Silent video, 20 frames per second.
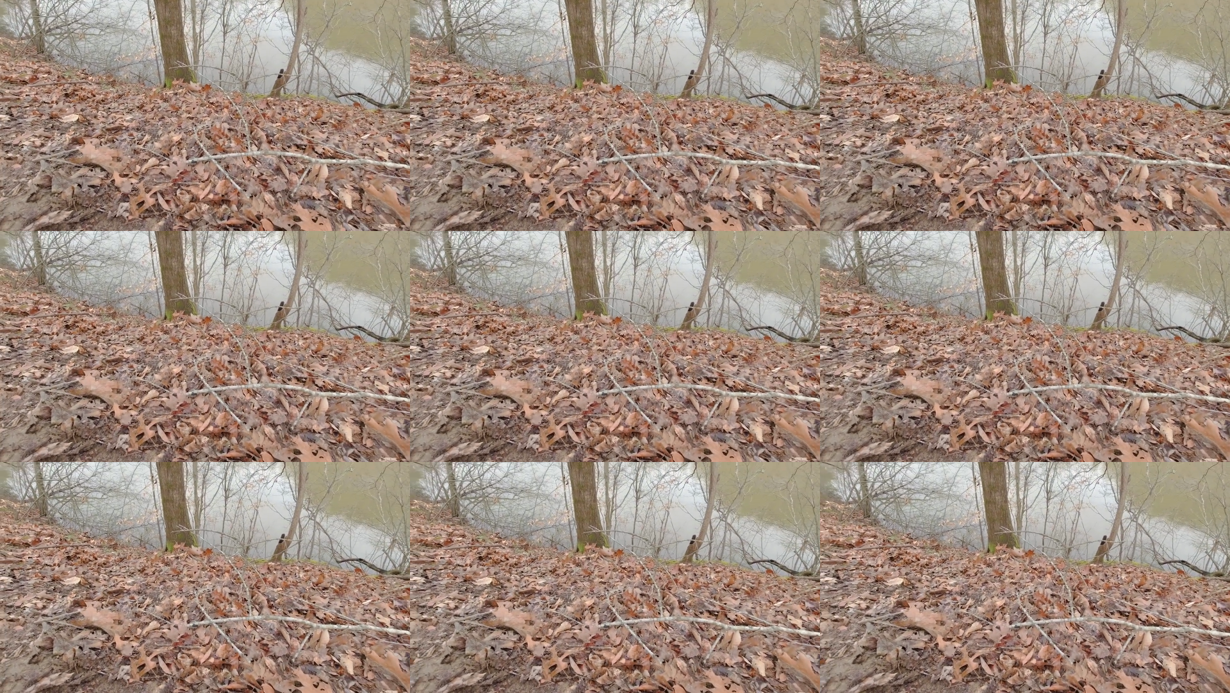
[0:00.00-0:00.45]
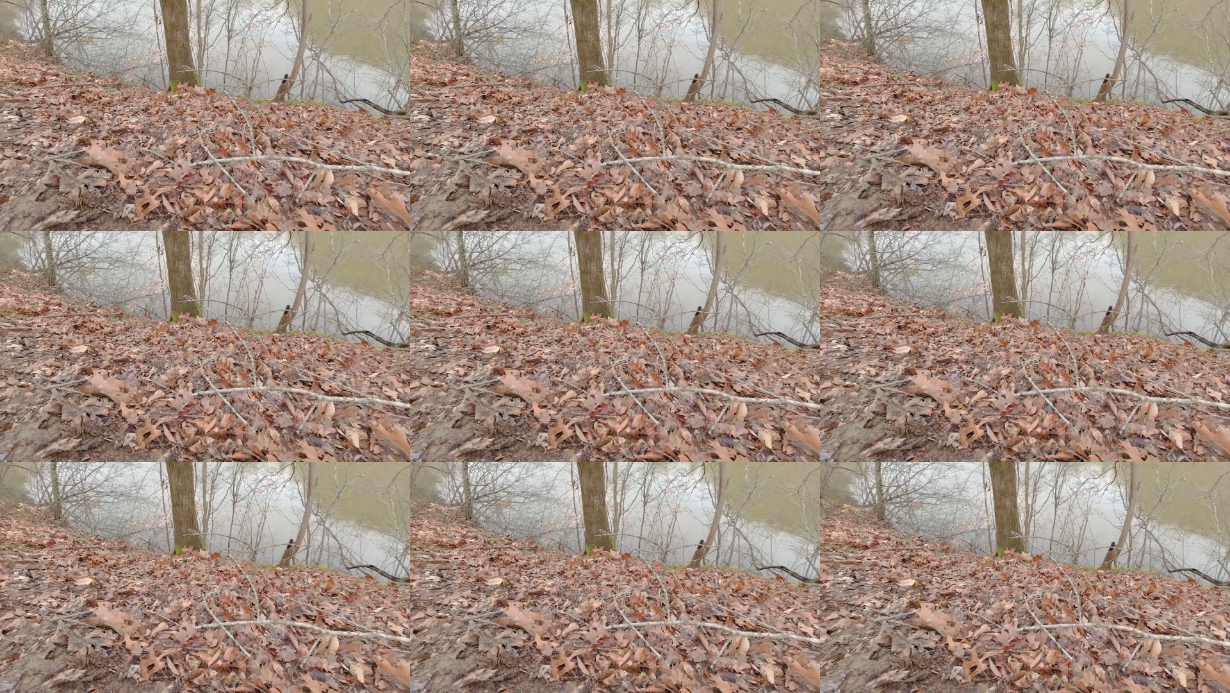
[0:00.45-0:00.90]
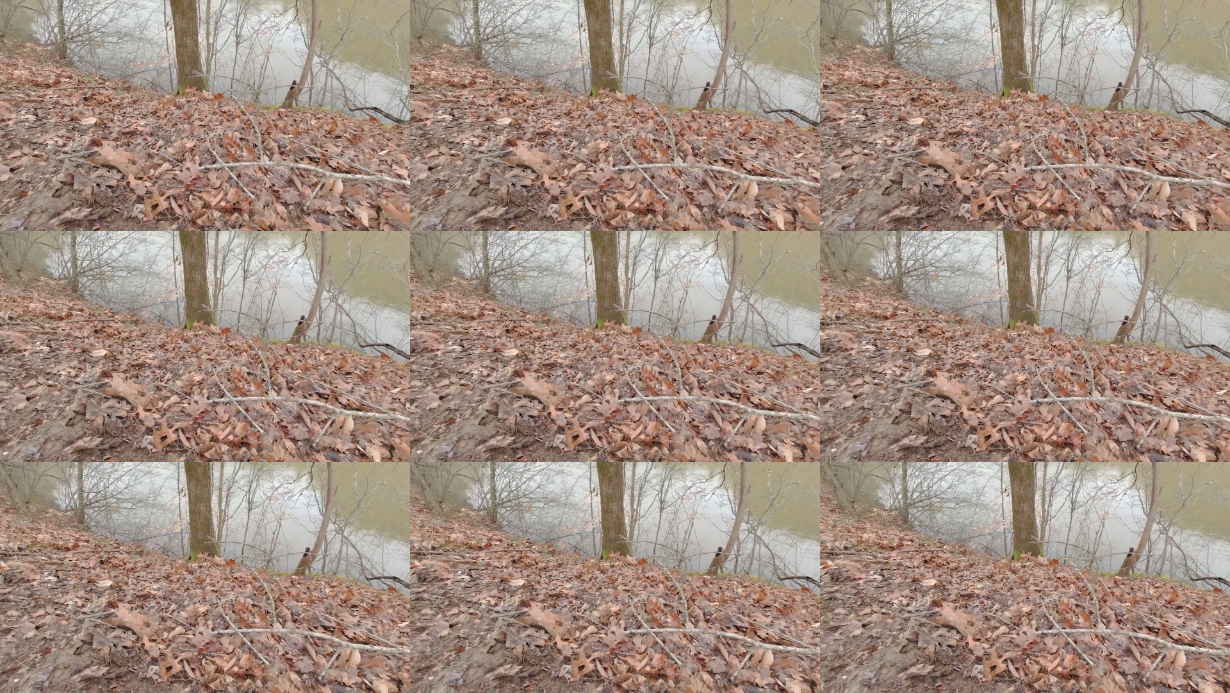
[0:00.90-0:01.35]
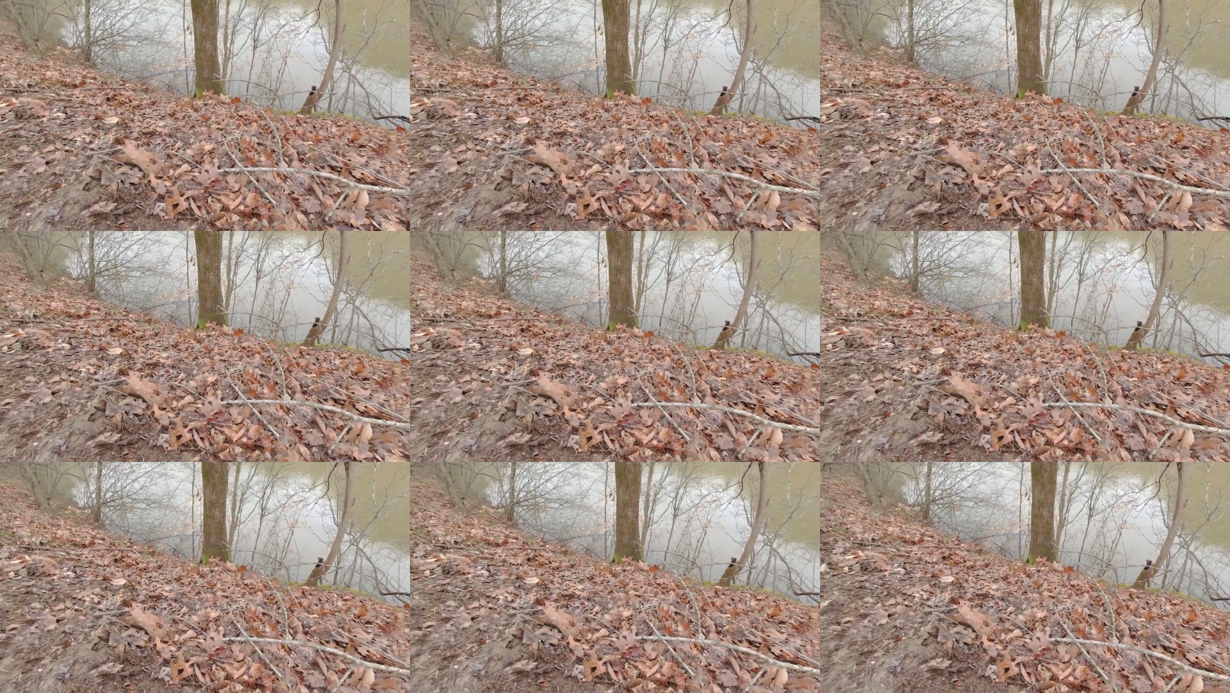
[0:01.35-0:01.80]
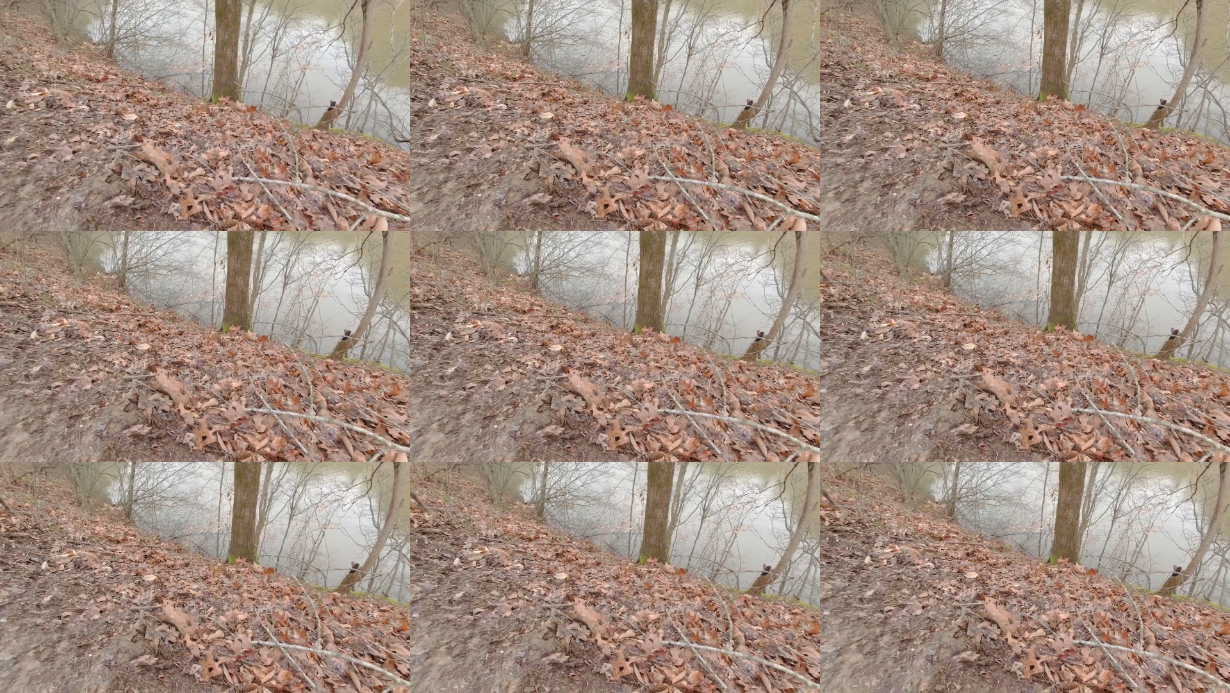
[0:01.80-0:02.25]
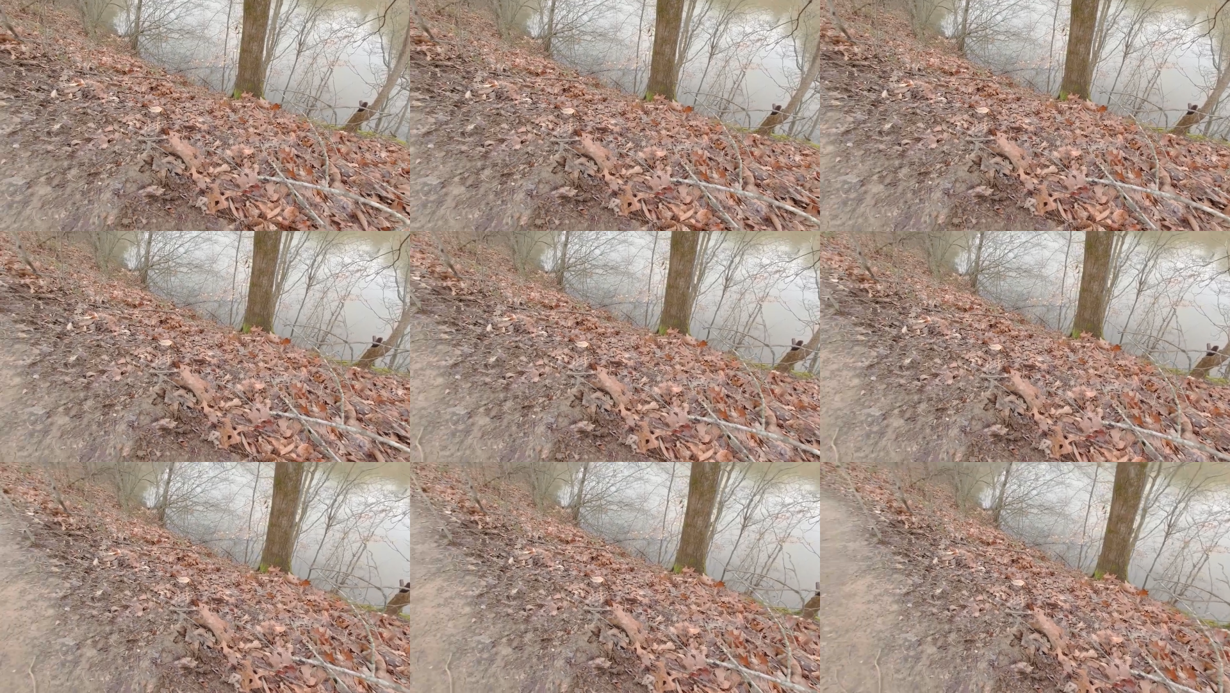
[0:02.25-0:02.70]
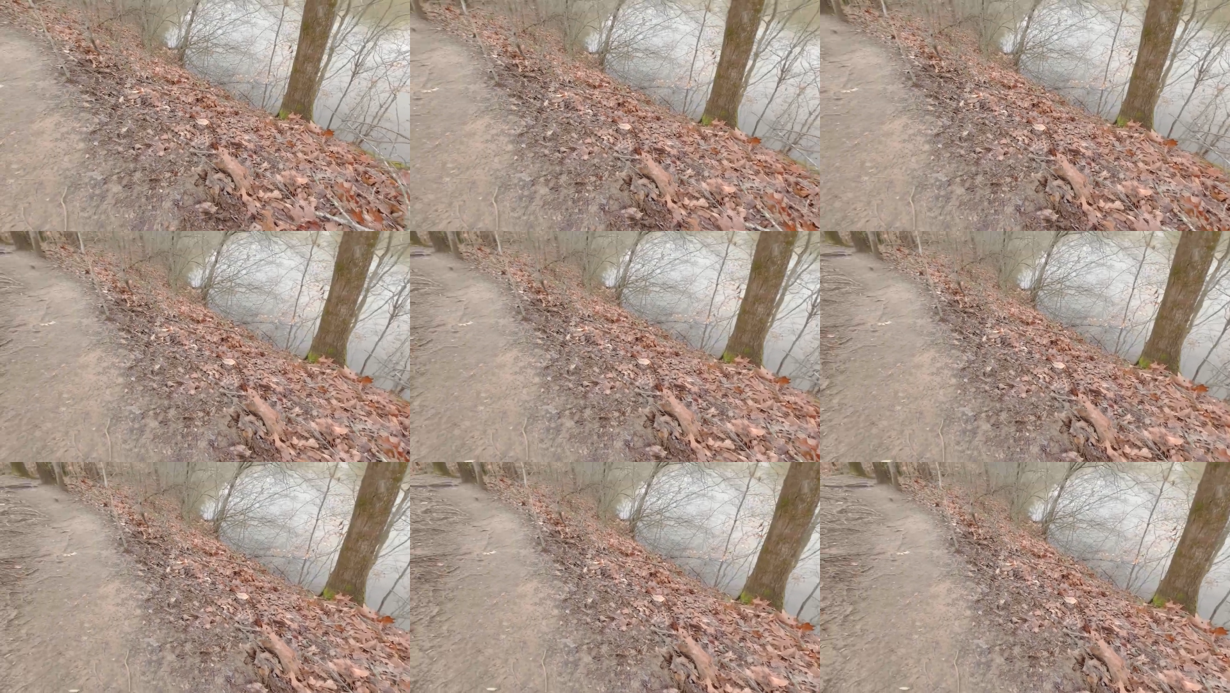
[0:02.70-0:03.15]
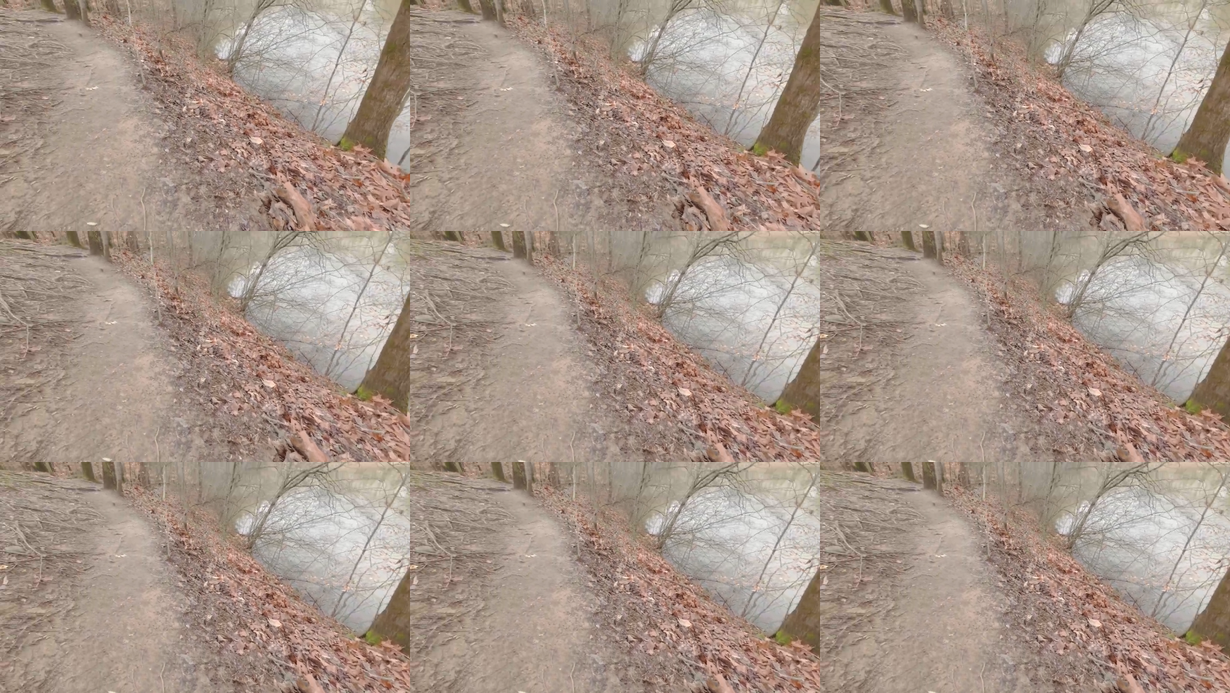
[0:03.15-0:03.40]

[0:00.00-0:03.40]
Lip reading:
[unreadable: no face in view]